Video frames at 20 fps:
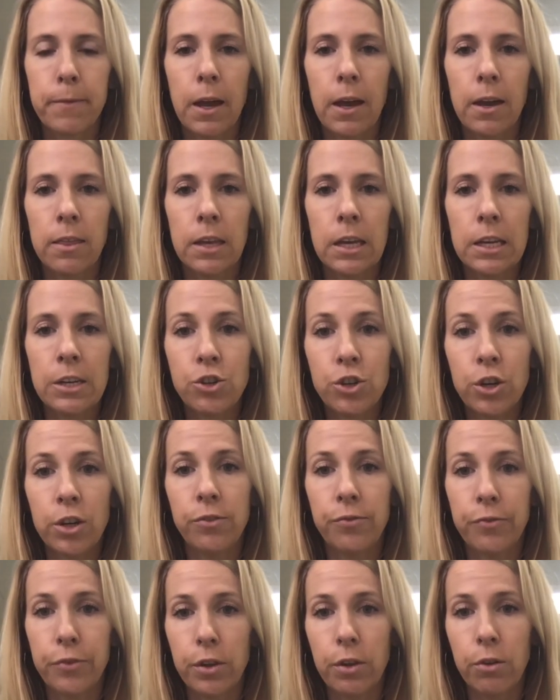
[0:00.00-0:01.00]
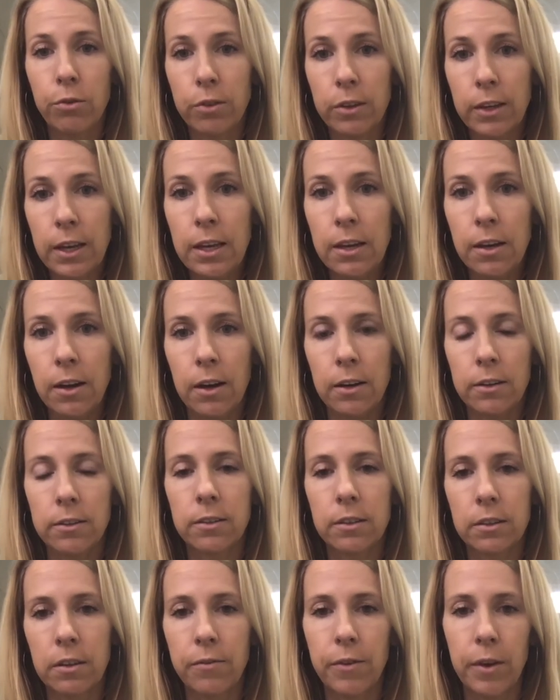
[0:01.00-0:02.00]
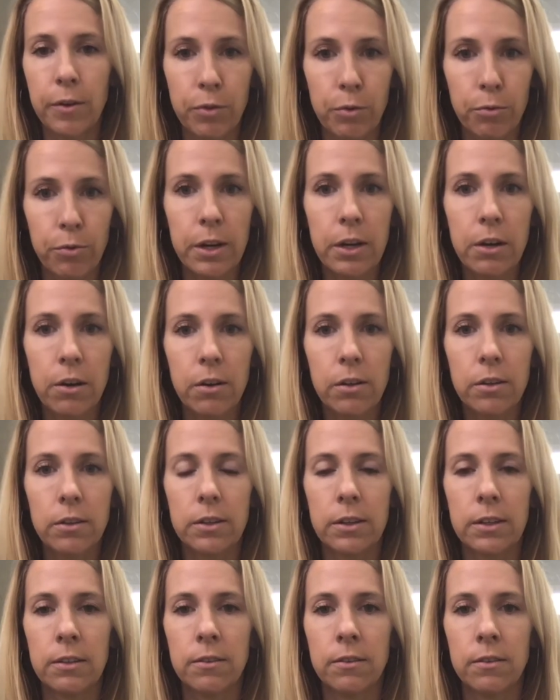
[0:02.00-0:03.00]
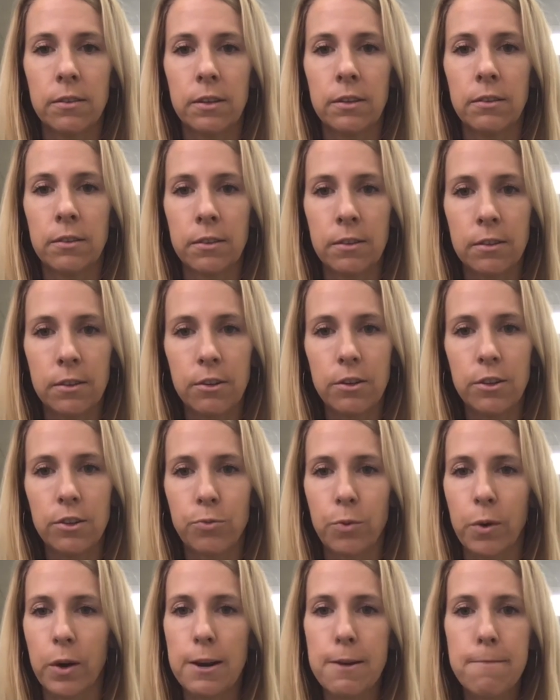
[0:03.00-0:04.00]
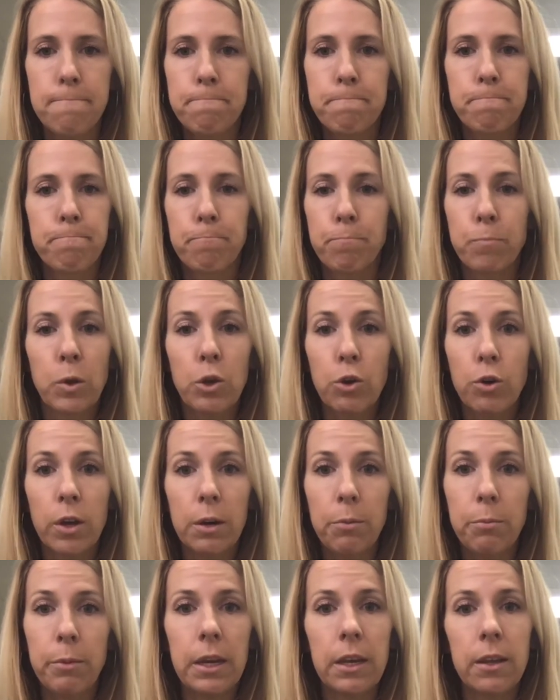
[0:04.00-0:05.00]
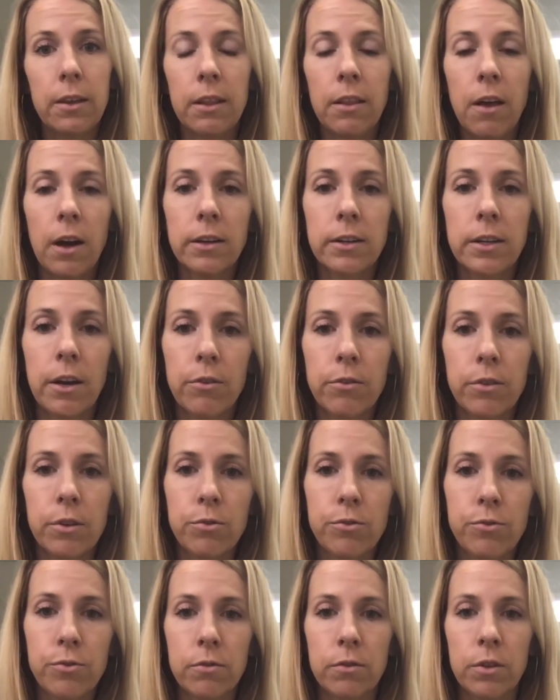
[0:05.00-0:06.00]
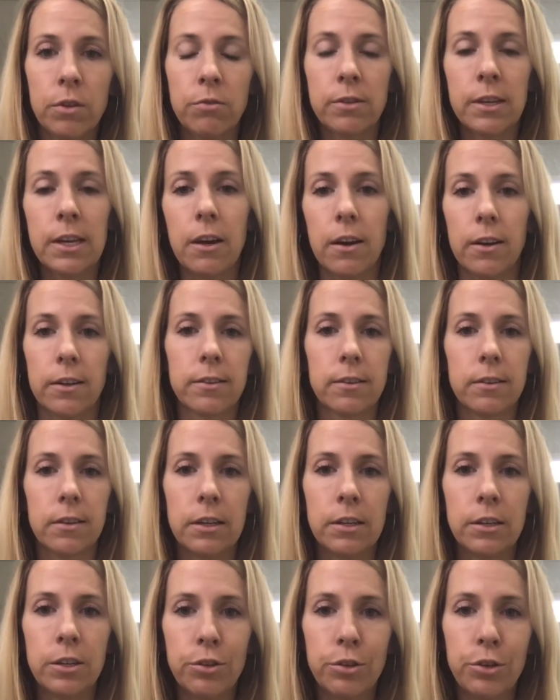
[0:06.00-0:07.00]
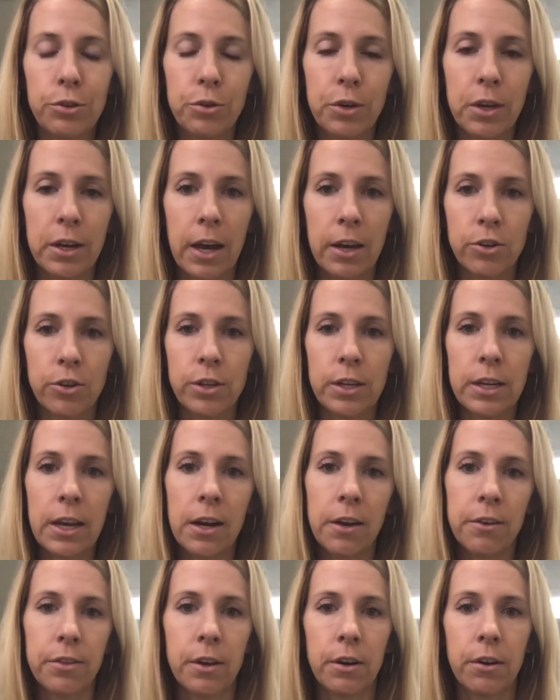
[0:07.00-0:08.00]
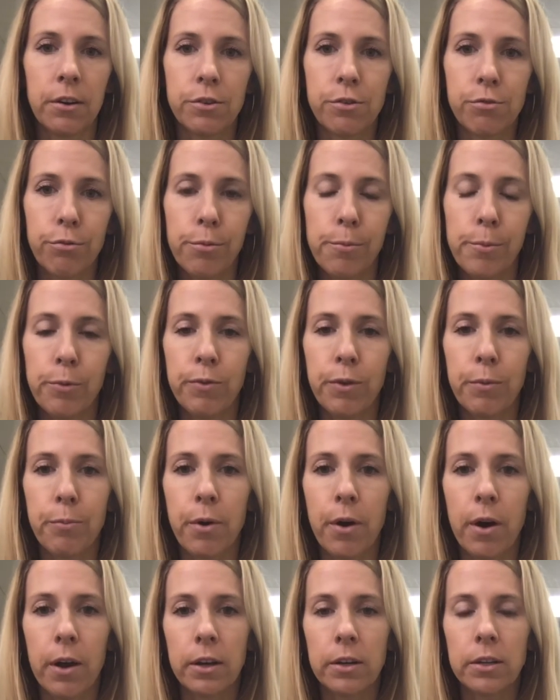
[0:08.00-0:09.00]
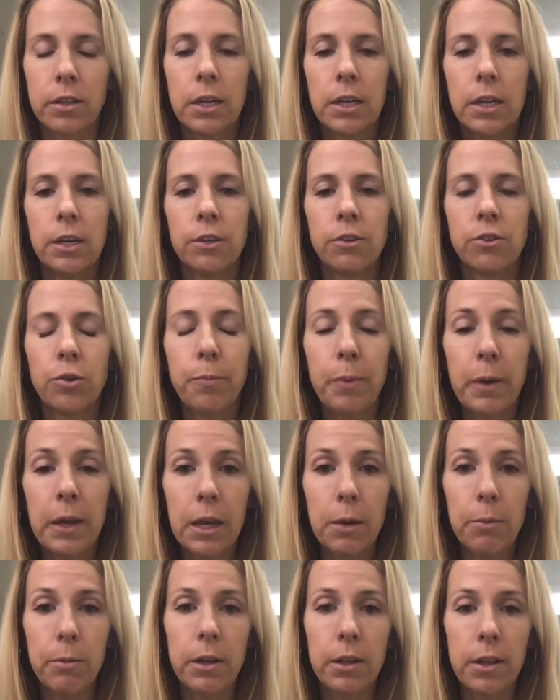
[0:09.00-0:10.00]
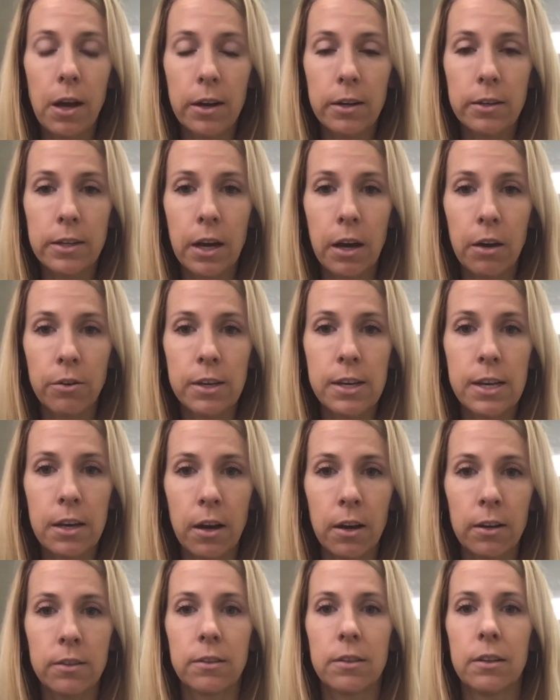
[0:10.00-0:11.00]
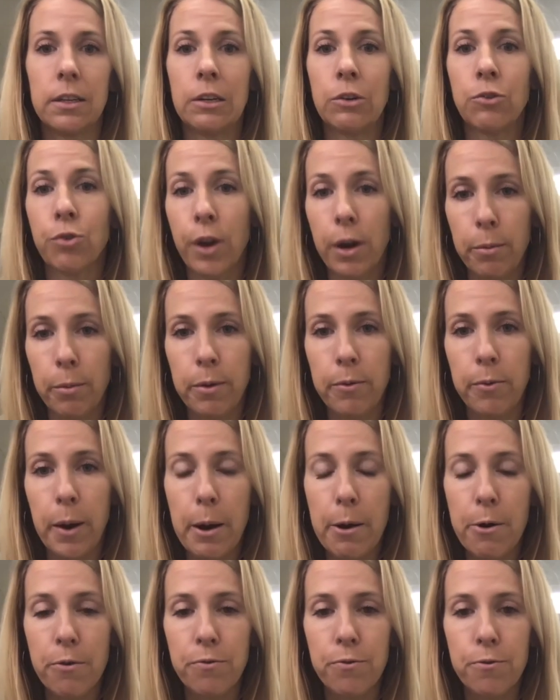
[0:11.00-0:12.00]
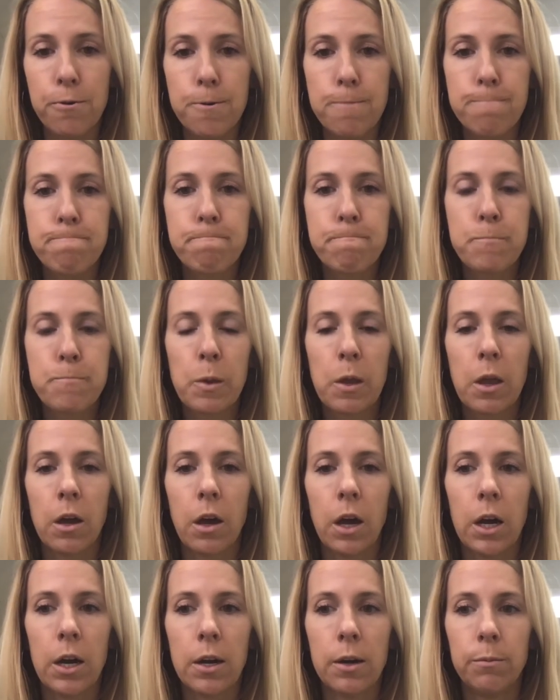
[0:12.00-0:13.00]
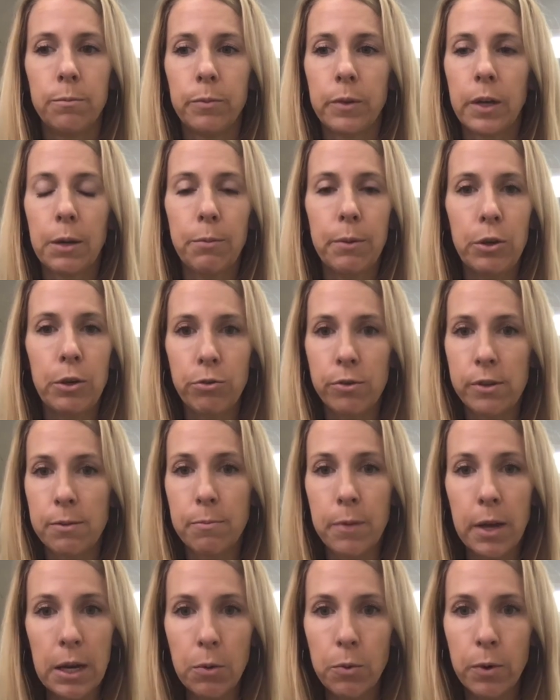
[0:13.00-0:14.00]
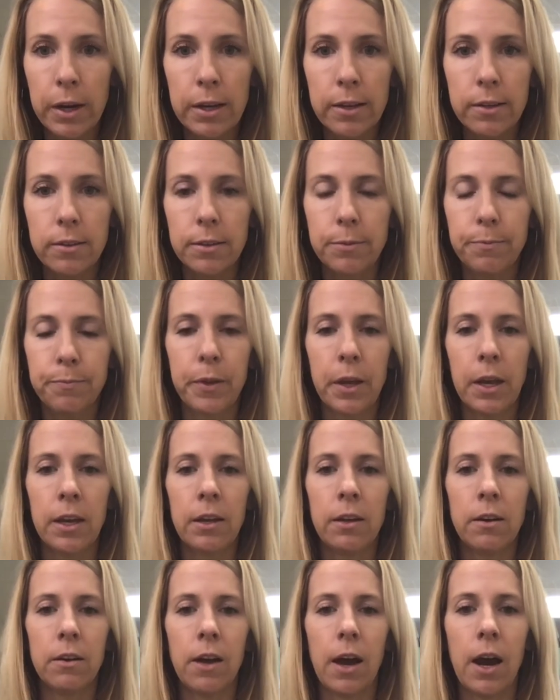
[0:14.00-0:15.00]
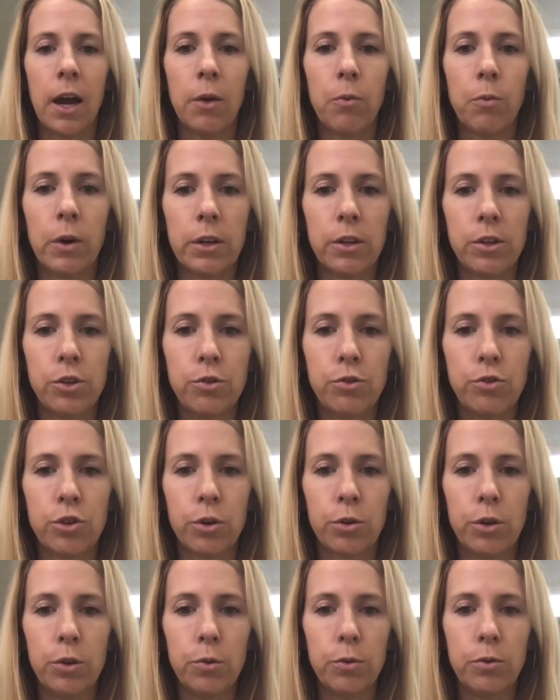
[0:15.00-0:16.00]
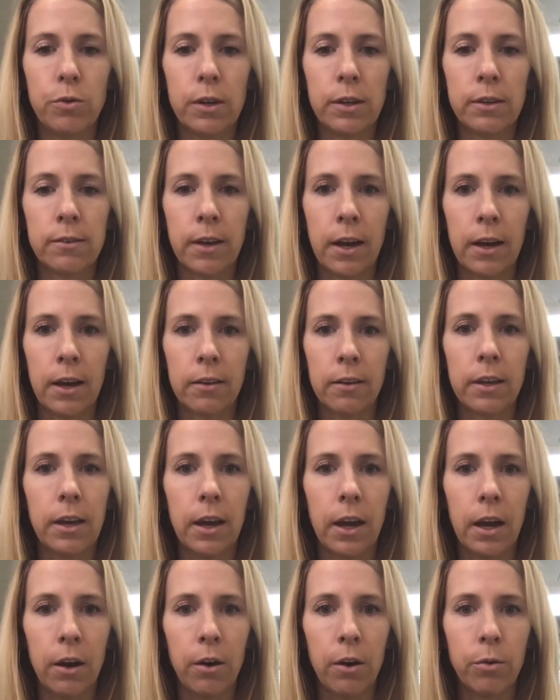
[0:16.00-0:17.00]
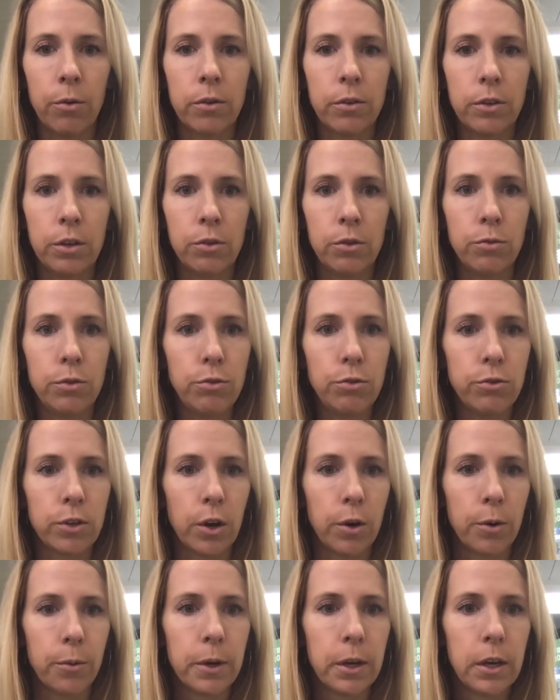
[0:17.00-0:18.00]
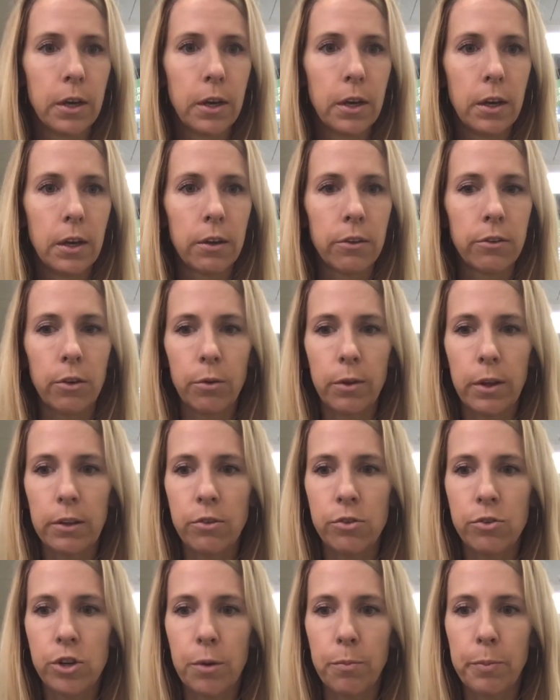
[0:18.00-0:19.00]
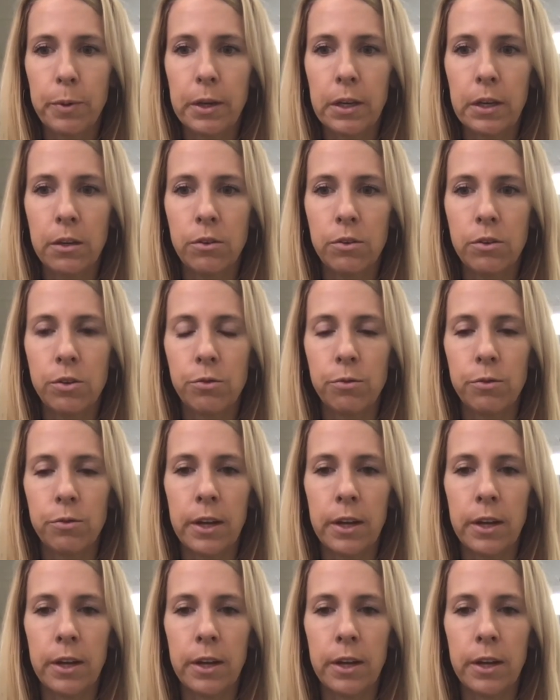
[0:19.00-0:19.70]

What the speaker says: And then just for those kiosks, if the recall is a serious one, you can immediately lock down those kiosks until you can actually get out there to remove the product. So being able to lock down kiosks, incredibly powerful, can be used in many ways. And I want to show you exactly how you do so. So let's jump into the